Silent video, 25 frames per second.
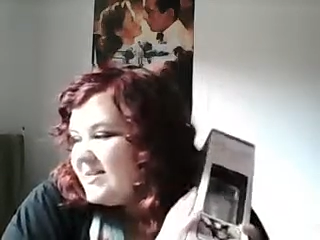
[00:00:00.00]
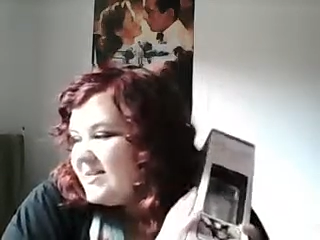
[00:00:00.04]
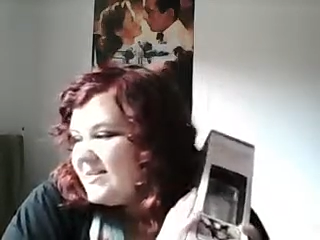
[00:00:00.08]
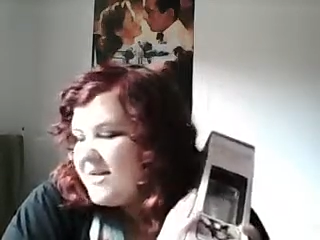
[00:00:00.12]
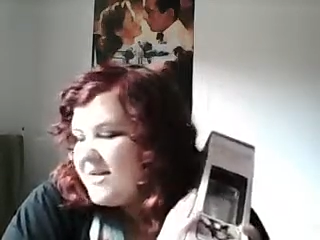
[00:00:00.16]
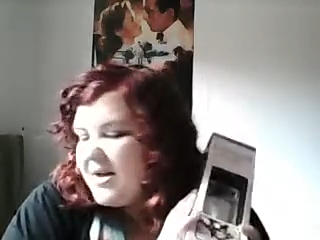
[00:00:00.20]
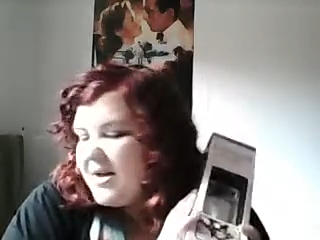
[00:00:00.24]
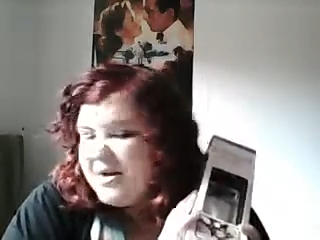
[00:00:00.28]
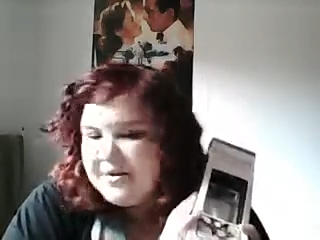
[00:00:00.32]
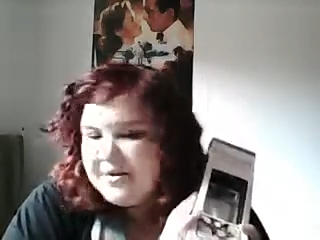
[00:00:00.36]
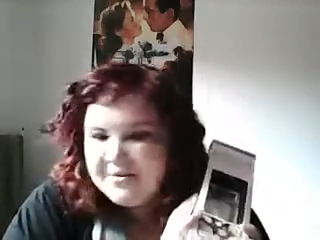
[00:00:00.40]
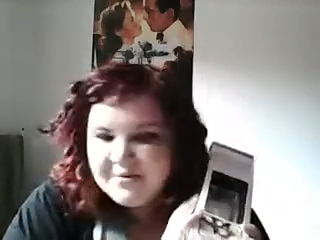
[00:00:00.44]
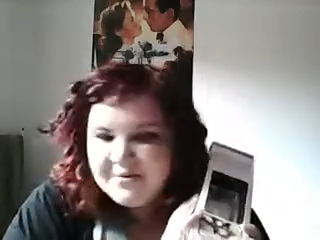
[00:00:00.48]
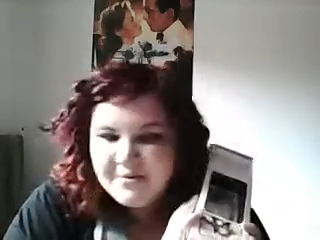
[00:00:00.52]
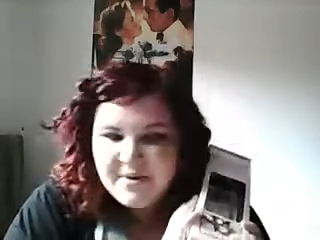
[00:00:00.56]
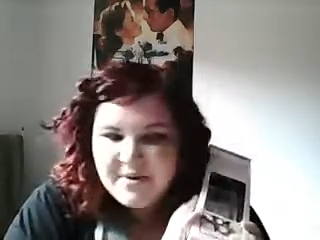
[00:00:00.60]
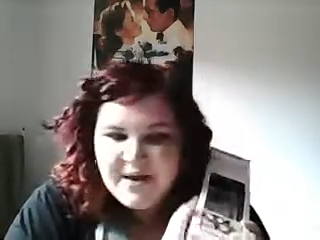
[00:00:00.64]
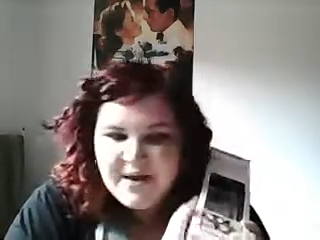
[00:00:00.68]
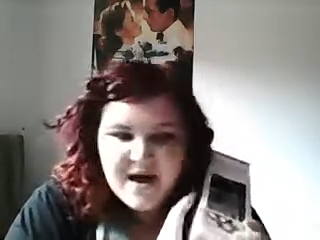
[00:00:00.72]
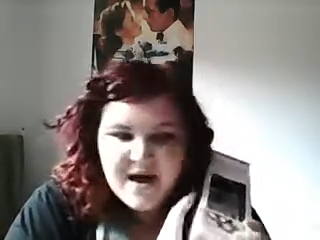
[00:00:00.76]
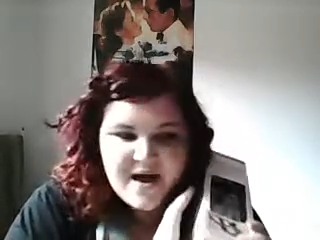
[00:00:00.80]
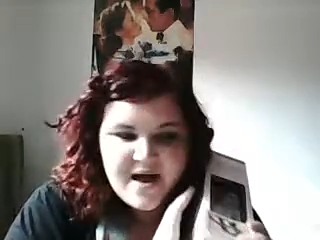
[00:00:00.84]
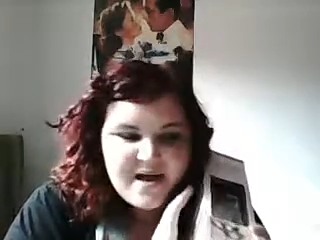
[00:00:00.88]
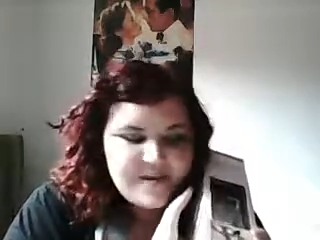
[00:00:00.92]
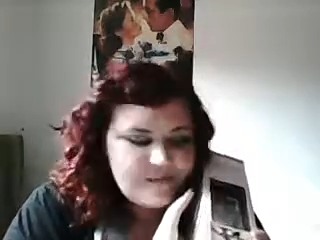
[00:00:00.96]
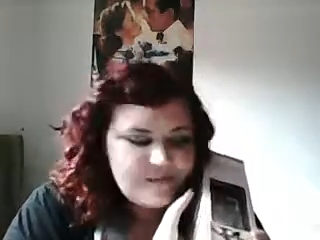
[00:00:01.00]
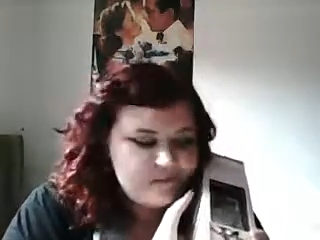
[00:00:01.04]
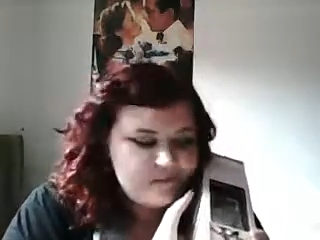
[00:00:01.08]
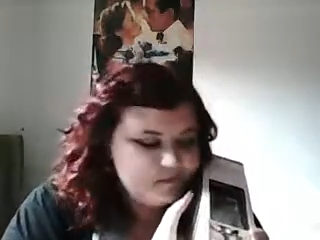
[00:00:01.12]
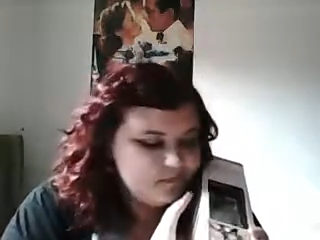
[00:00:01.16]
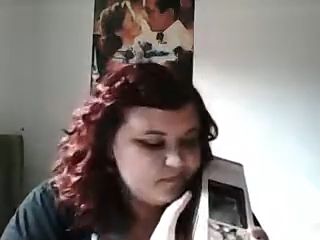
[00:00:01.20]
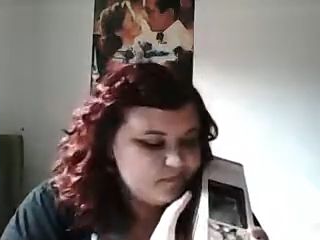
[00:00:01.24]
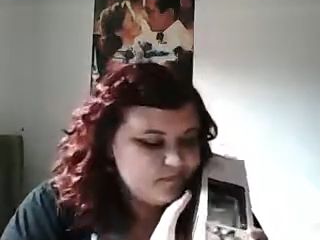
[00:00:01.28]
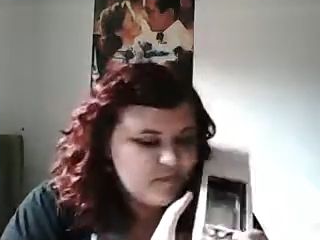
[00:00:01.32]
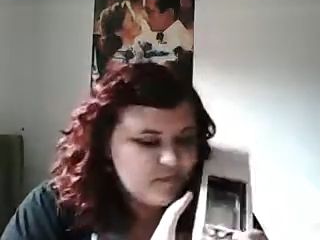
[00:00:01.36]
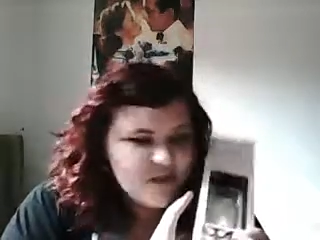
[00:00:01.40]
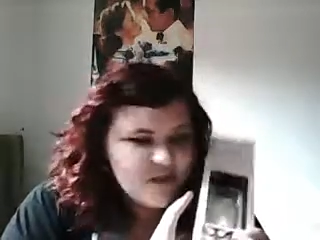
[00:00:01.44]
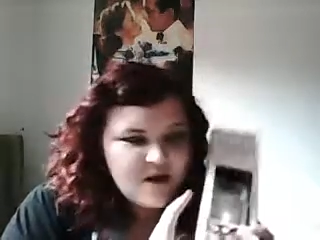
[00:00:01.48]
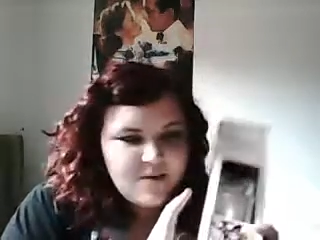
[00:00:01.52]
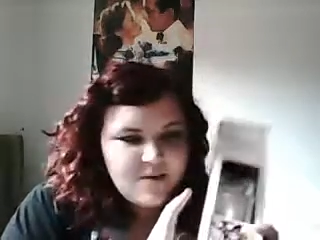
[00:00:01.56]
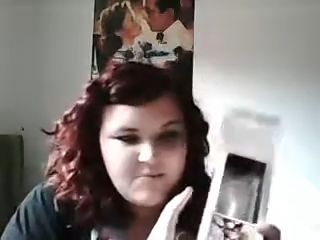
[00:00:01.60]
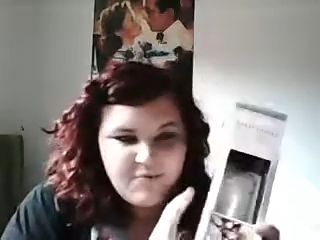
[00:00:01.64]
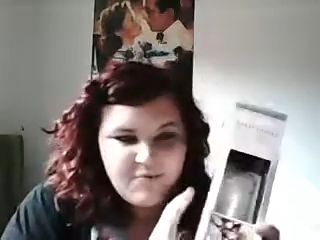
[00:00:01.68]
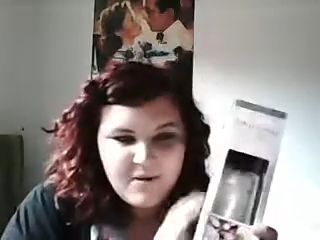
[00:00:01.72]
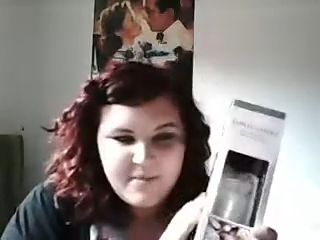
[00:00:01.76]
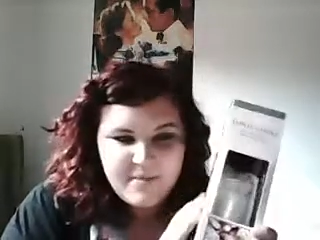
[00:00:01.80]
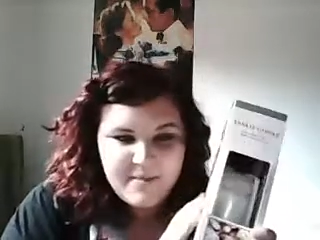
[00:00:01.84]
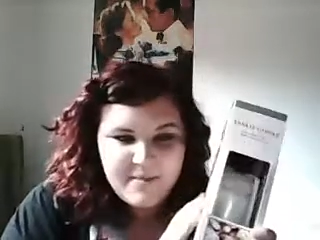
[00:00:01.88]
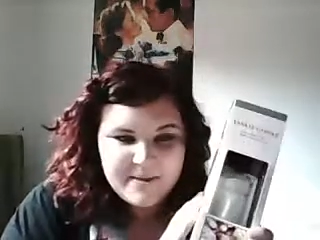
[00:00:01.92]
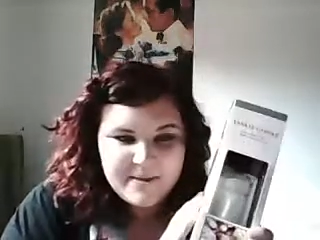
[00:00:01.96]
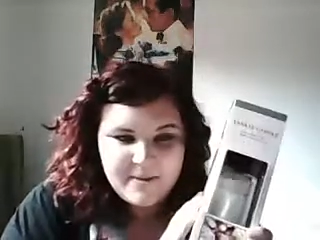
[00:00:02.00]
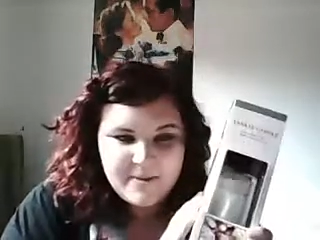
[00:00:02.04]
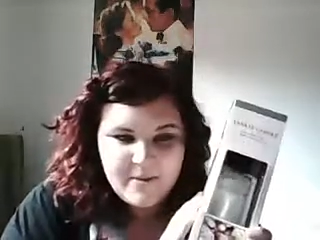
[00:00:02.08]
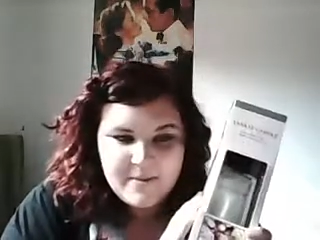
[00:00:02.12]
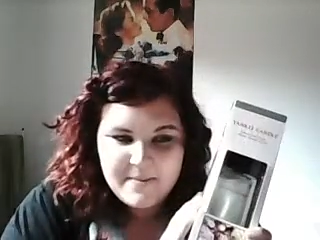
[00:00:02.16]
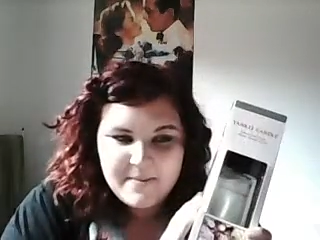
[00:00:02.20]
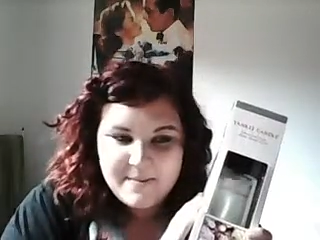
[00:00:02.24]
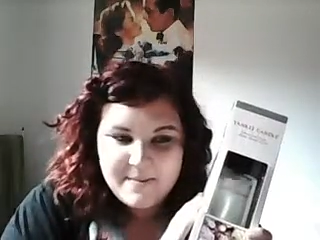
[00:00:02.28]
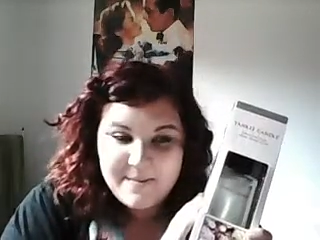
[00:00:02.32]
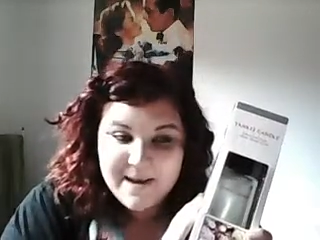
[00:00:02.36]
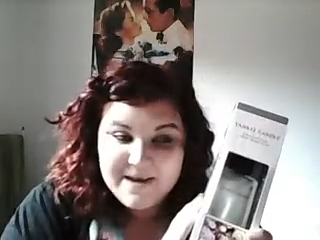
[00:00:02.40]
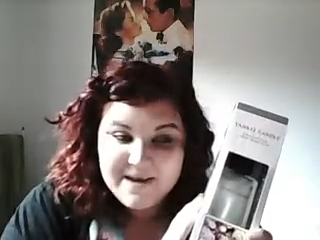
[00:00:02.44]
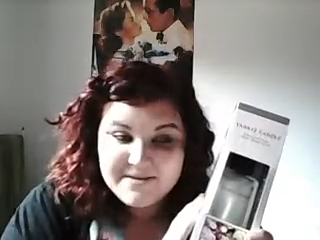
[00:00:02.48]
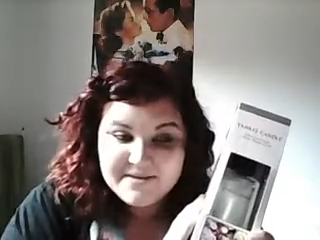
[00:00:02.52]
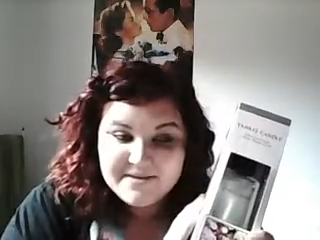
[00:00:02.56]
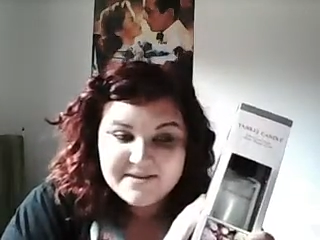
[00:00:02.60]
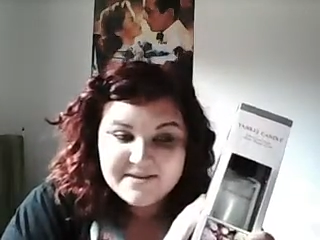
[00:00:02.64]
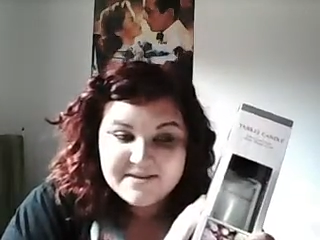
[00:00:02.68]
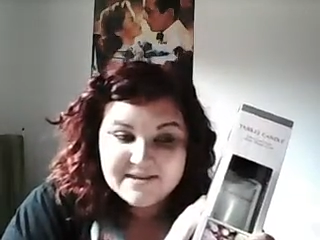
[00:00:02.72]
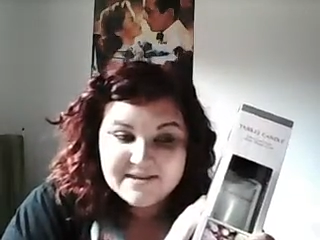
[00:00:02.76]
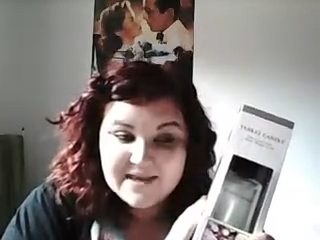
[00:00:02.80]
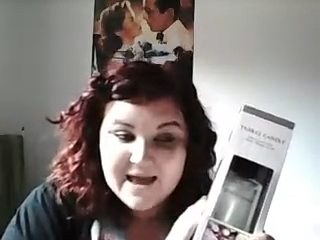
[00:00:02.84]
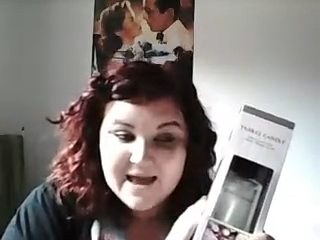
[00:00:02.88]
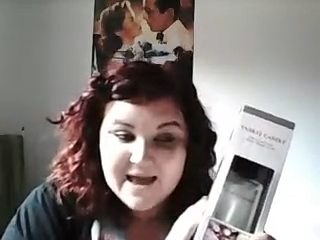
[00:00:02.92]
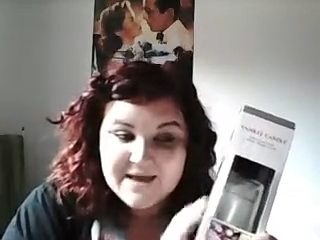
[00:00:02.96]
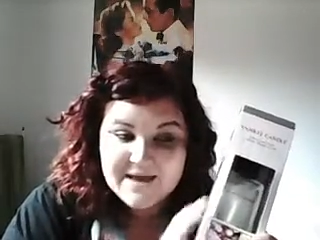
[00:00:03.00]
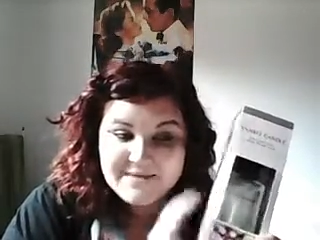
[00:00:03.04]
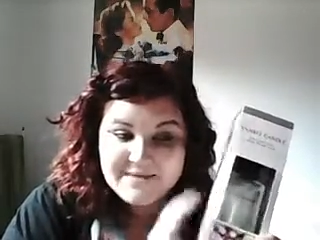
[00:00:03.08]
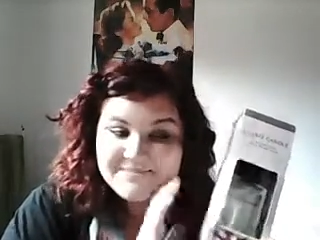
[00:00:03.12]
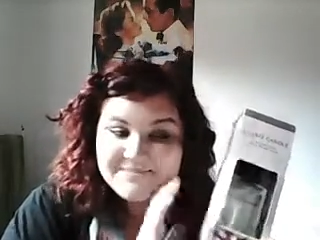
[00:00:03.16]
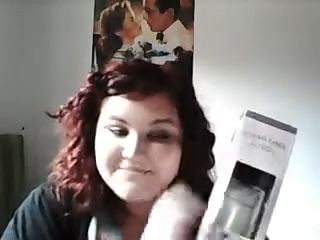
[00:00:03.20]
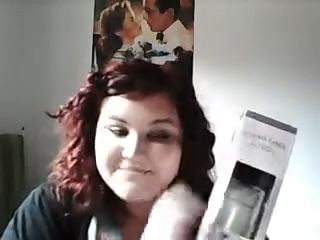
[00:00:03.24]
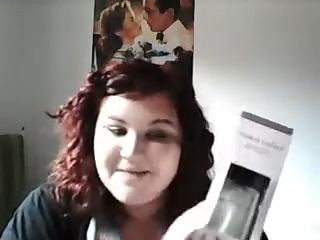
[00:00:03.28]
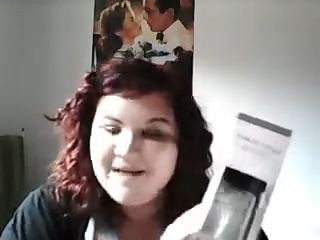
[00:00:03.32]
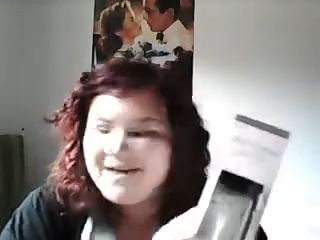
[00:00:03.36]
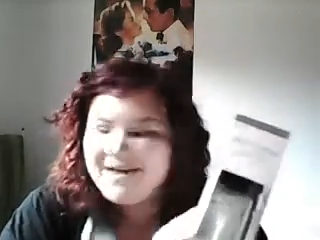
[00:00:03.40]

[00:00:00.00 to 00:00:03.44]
So probably won't be buying this again,